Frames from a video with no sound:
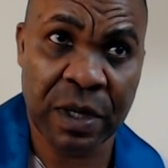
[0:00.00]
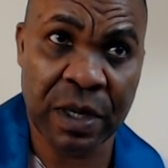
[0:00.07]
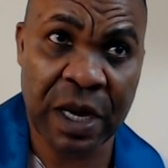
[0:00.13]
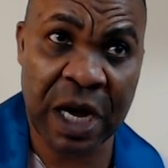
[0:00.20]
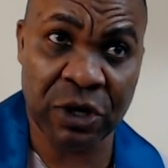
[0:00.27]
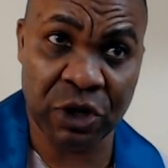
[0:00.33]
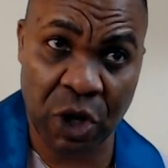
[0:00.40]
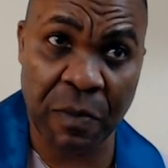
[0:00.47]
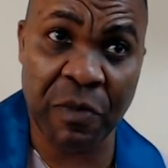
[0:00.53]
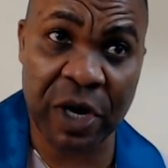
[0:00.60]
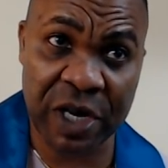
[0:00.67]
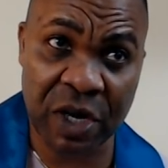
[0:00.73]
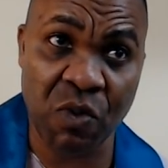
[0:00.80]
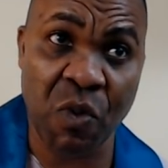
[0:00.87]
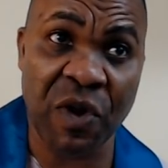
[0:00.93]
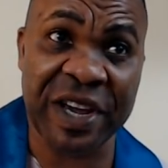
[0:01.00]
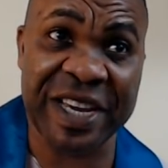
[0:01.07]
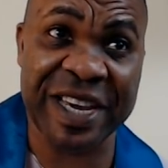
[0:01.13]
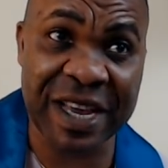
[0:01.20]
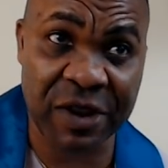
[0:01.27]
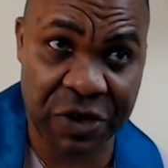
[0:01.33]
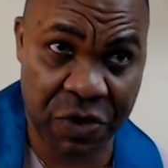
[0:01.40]
And somebody will
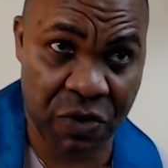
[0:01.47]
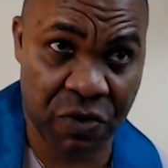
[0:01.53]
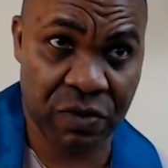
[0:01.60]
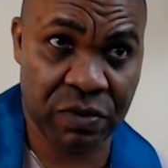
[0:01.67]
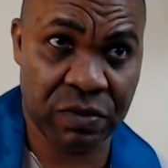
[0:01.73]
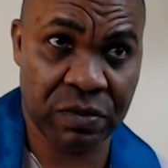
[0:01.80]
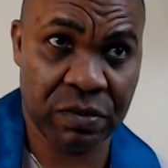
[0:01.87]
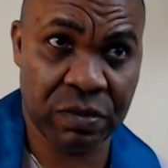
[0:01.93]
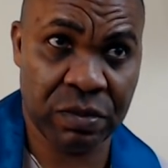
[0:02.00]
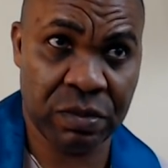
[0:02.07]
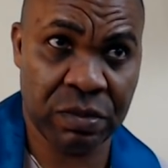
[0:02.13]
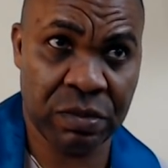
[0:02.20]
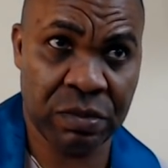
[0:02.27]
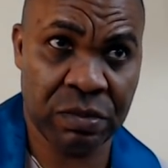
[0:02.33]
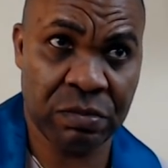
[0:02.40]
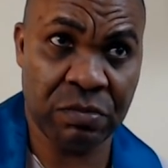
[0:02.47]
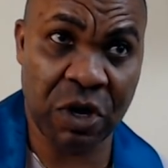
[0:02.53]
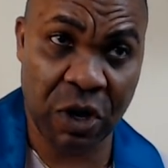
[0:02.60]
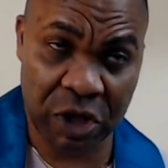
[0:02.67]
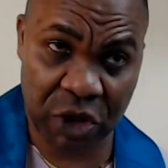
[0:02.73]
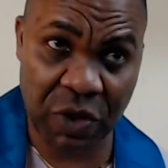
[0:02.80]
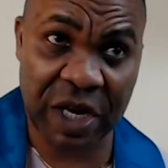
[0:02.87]
kill you
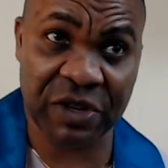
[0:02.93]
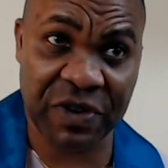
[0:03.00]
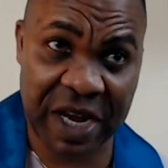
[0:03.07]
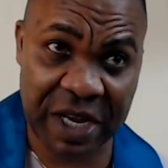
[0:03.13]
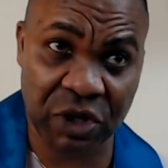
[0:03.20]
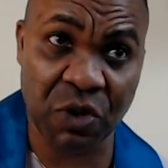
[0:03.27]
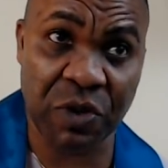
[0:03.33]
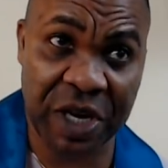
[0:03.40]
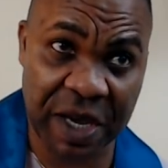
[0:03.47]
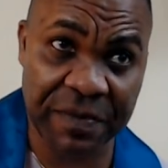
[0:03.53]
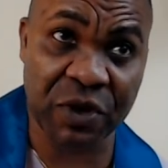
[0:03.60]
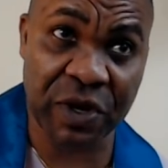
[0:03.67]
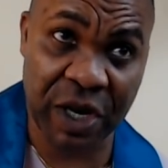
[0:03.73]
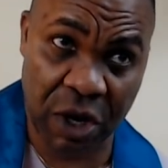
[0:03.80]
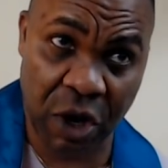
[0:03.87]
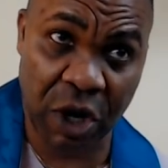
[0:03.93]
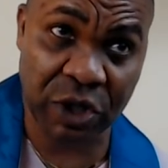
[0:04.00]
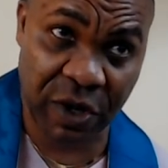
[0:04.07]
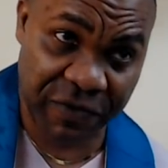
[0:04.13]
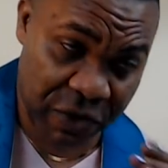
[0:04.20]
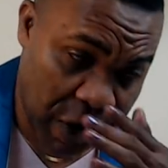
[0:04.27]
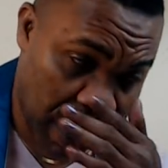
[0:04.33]
because you are trying to keep to the laws
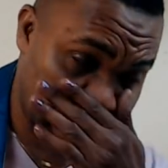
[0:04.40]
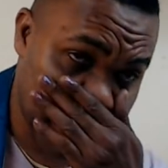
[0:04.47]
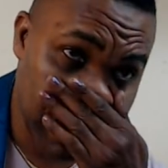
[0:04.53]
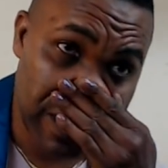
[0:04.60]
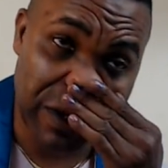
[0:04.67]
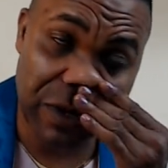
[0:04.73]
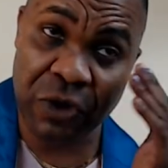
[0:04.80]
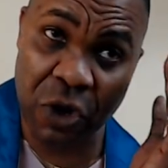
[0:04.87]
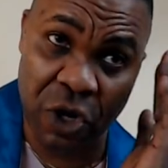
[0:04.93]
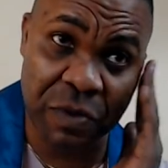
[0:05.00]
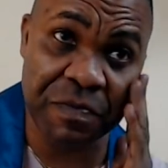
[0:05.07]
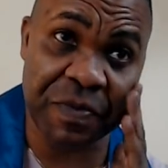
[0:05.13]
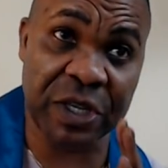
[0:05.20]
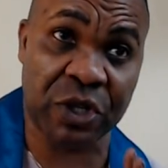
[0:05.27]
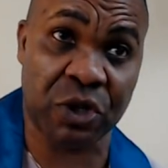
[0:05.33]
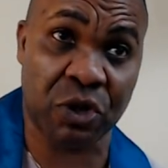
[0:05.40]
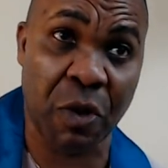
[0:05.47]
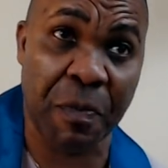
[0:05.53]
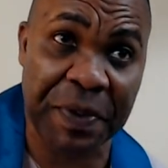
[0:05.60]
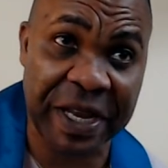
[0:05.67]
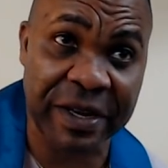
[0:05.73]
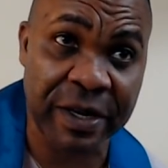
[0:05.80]
of God. Don't be
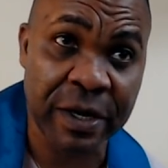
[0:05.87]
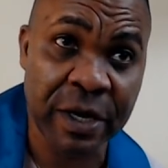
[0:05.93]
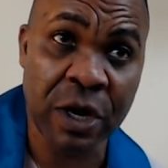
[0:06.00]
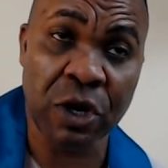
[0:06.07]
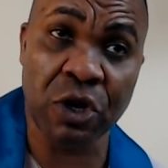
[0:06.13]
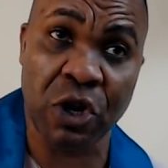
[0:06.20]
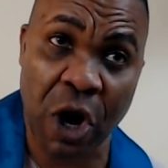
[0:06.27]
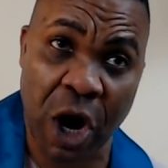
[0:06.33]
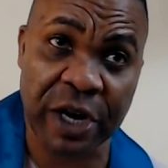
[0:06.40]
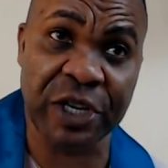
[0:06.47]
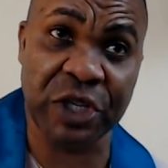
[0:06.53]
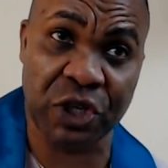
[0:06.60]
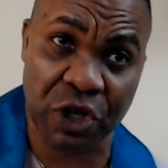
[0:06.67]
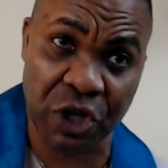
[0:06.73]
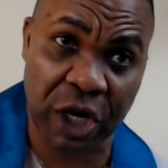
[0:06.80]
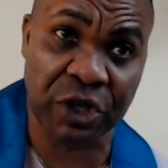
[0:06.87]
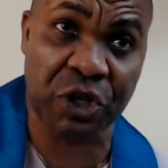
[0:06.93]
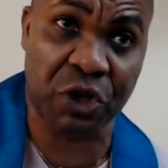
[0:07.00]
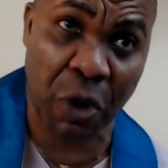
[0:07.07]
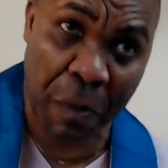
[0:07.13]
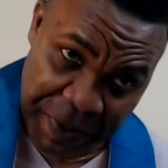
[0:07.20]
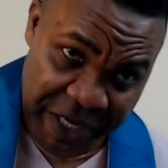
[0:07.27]
stupid. God is not
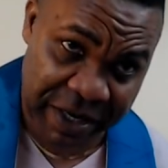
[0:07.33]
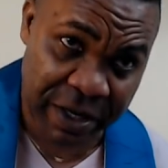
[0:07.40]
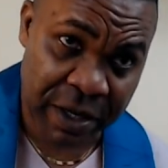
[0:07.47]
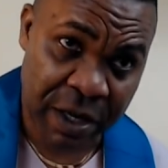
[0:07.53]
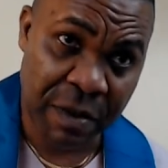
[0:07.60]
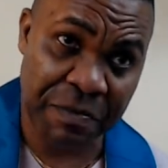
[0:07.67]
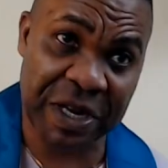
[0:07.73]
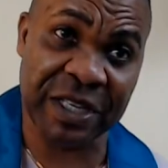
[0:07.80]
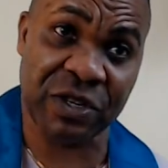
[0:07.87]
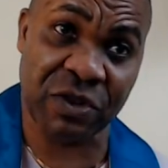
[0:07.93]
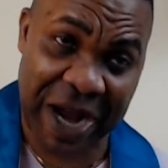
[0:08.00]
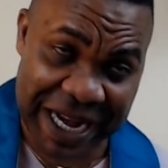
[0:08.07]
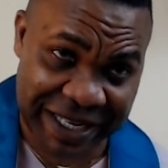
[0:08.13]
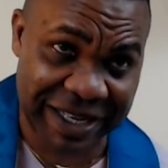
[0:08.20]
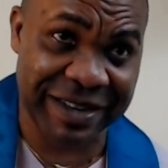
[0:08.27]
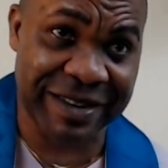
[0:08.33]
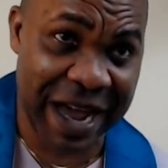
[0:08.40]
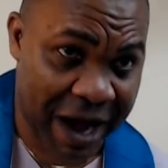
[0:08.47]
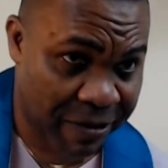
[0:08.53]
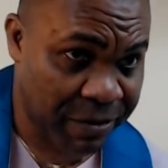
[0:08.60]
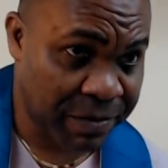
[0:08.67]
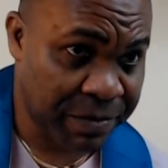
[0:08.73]
stupid. Please write it
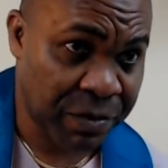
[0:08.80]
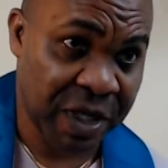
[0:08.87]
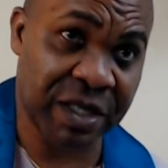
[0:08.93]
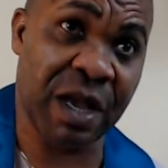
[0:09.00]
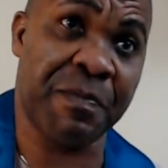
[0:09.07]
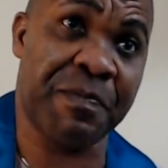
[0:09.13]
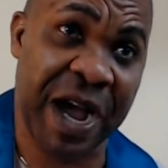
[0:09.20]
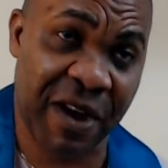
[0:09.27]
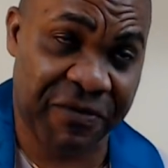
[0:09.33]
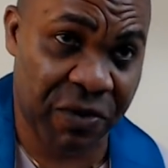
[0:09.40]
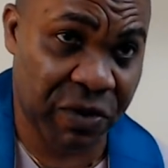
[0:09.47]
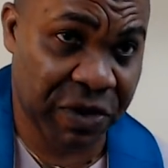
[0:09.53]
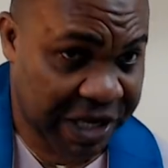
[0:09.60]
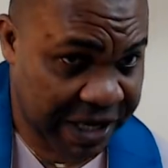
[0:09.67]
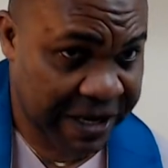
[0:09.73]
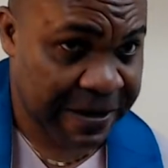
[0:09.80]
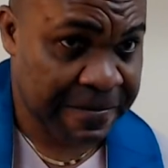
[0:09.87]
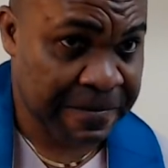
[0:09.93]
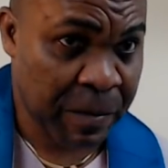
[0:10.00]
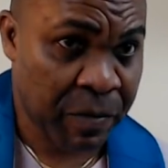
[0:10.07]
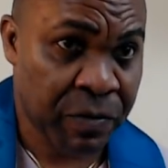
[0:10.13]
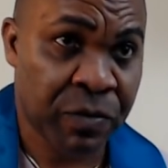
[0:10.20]
down. It's a powerful key.
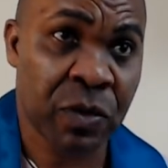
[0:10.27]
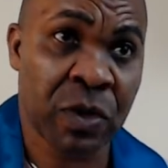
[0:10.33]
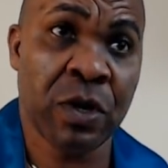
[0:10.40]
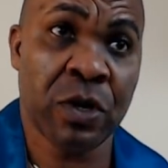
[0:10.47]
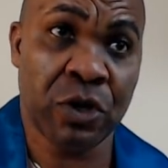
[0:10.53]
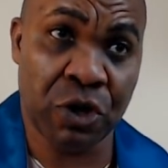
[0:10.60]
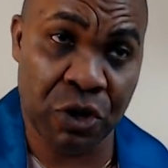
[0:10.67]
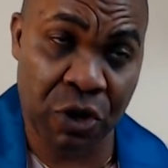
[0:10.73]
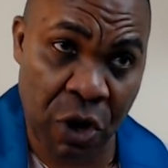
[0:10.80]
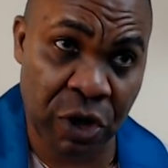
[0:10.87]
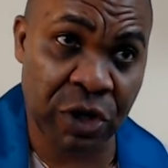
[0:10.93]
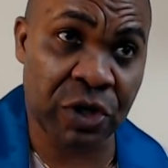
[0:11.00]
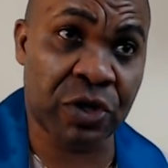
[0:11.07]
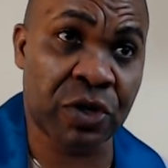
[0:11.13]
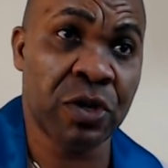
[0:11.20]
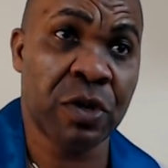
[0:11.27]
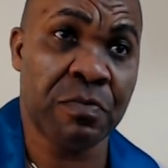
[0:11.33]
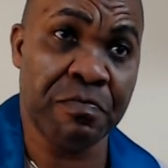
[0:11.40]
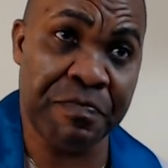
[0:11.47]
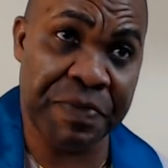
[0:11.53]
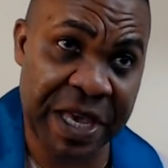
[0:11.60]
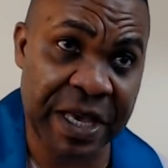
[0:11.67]
Don't
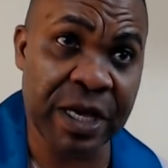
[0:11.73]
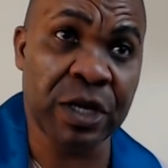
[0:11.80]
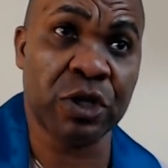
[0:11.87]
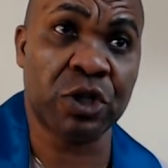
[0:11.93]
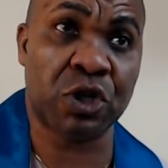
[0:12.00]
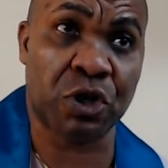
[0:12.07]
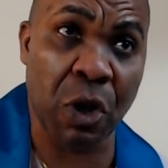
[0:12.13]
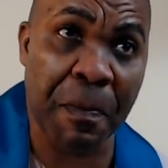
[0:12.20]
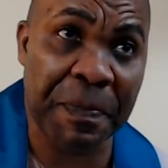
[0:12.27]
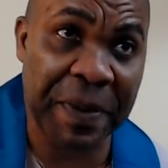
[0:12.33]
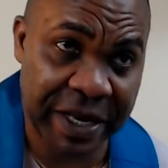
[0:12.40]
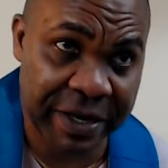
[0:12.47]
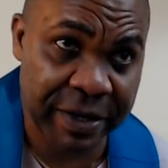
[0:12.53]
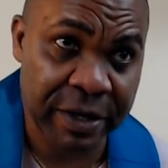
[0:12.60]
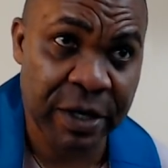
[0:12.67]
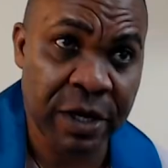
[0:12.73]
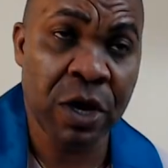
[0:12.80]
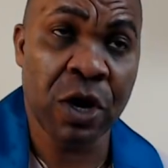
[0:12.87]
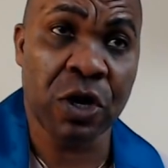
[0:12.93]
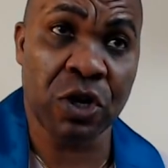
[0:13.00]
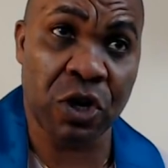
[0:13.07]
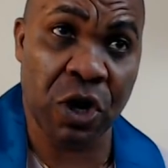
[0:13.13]
be stupid.
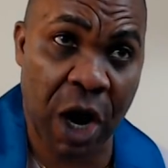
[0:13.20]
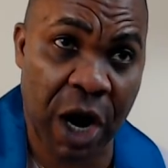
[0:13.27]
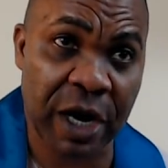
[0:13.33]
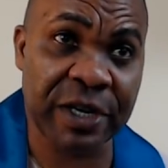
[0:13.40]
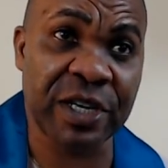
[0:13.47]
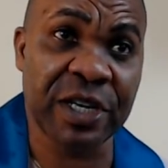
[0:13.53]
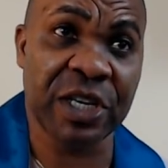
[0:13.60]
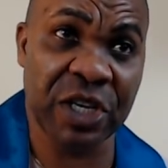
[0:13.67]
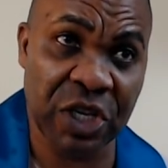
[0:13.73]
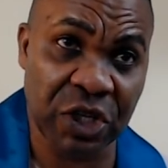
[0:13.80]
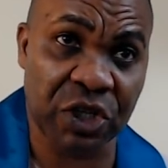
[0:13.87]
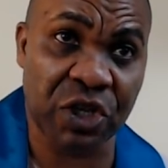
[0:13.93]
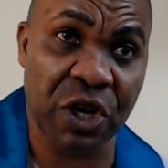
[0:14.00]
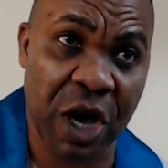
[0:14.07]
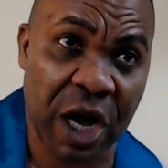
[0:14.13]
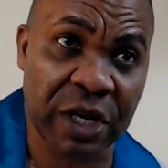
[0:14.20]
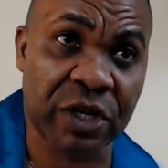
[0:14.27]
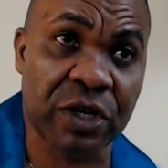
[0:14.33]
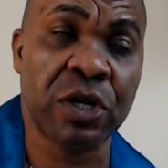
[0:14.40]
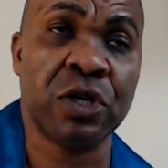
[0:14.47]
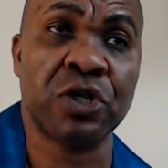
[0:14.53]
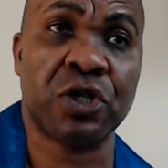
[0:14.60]
God is
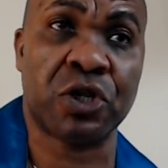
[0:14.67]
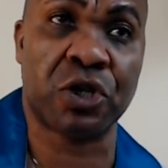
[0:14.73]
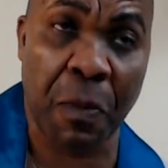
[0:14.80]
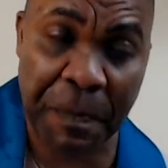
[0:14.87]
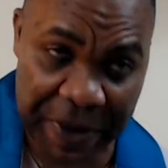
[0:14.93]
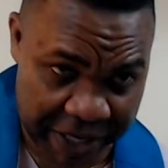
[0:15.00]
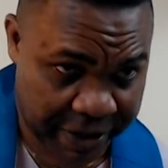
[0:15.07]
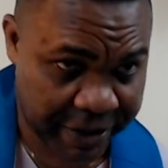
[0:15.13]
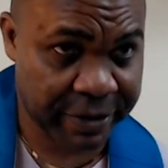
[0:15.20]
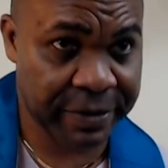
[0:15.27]
not stupid.